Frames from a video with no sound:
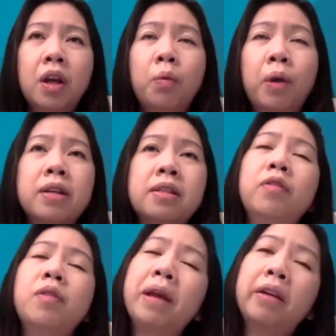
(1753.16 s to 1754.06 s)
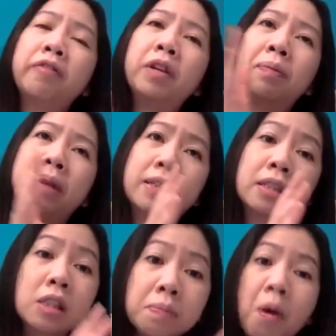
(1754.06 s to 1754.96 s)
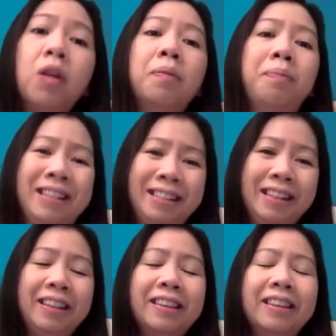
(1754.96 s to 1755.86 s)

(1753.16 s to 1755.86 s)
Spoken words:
Whereas if you make a film that is a smaller budget,